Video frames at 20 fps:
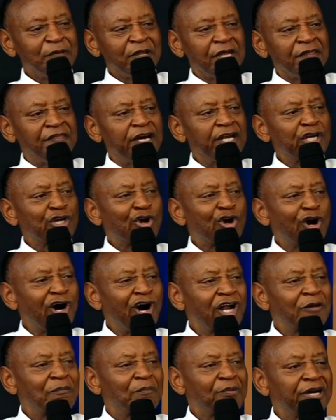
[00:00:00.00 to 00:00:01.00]
Then
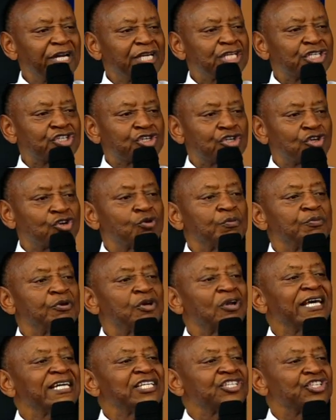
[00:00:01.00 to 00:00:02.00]
God brings
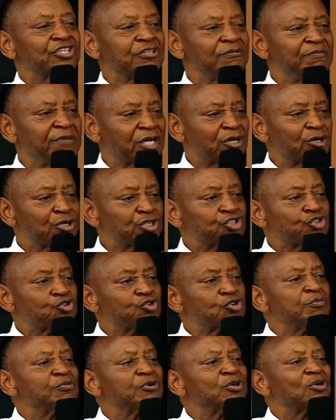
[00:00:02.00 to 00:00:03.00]
tribulation because
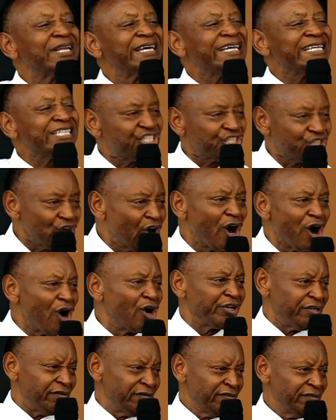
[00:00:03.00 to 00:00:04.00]

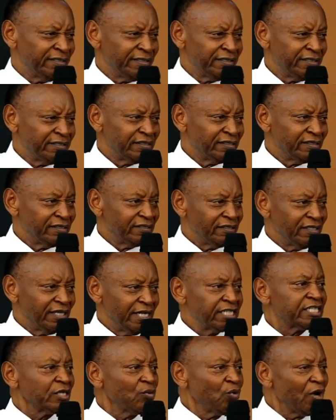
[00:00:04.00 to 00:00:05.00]
tribulation
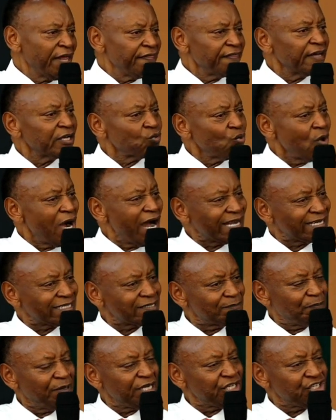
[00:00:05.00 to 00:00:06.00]
it's the one that works
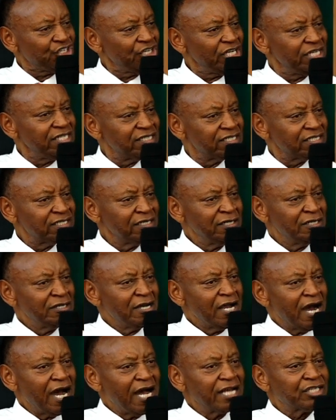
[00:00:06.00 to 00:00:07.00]
patience
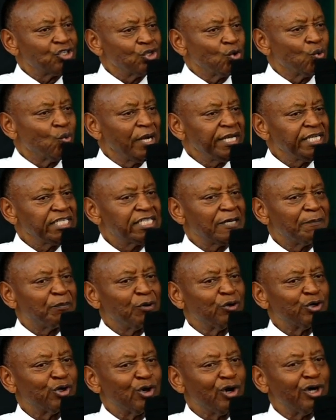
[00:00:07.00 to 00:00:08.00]
as you wait
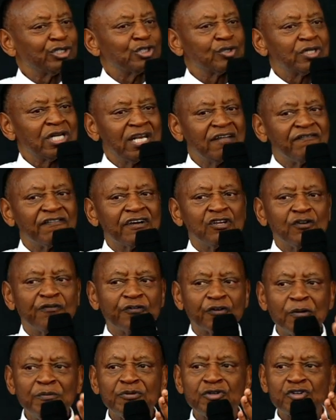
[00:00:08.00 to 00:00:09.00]
upon God to deliver you
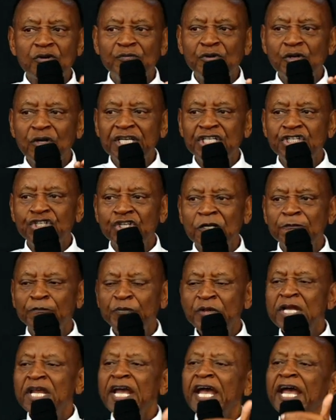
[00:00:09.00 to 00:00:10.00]
from tribulation.
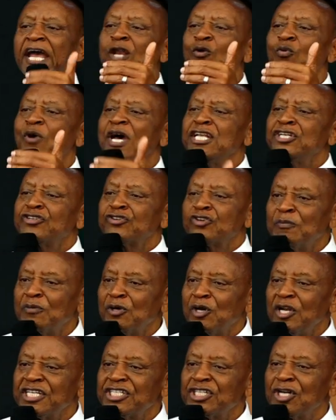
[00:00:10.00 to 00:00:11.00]
And when
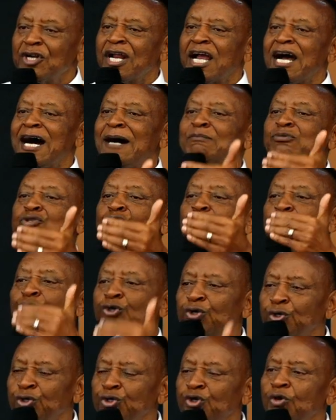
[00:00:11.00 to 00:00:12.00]
tribulation come to
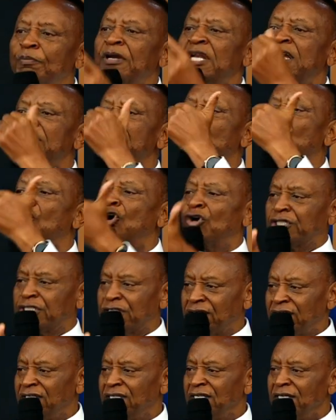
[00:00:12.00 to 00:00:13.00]
you, you blame God.
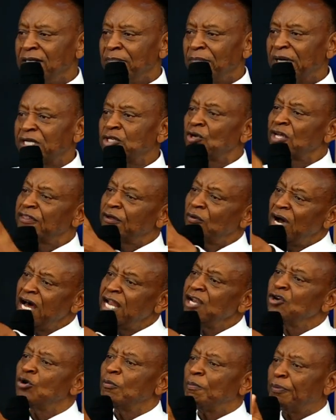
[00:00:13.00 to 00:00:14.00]
But you are the
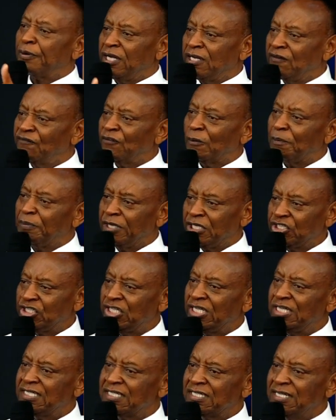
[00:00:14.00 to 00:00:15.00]
one who prayed for
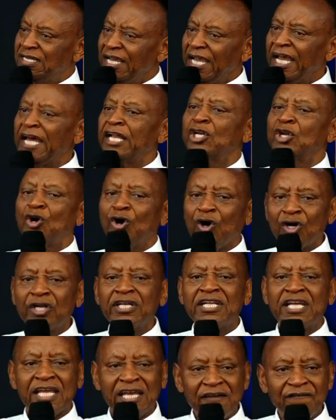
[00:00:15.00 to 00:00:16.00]
patience, and
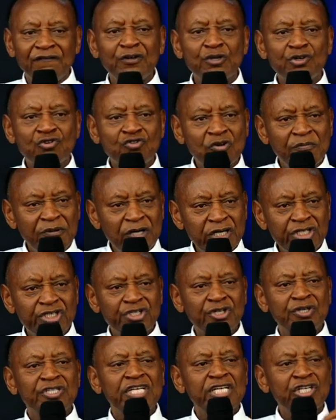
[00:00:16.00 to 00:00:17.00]
God gave you
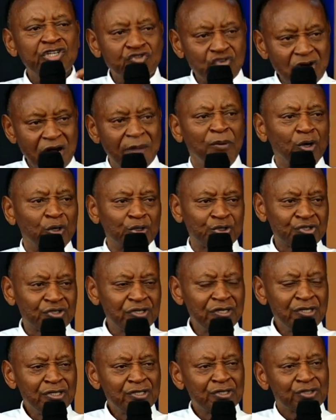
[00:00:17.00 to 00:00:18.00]
tribulations and troubles
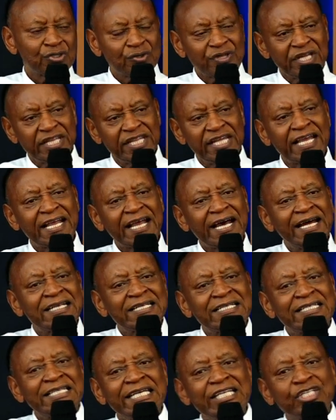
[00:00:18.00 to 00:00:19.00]
so that they can
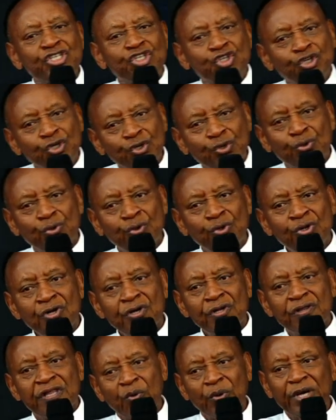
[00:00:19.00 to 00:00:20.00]
teach you
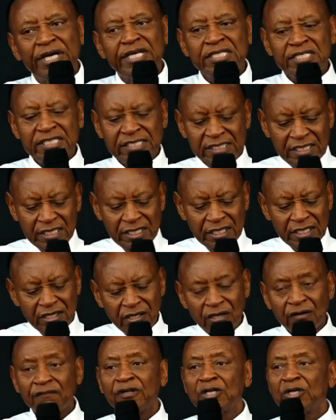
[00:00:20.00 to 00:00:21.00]
the ways
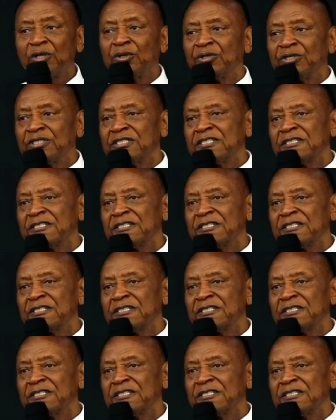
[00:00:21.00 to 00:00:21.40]
of the Lord.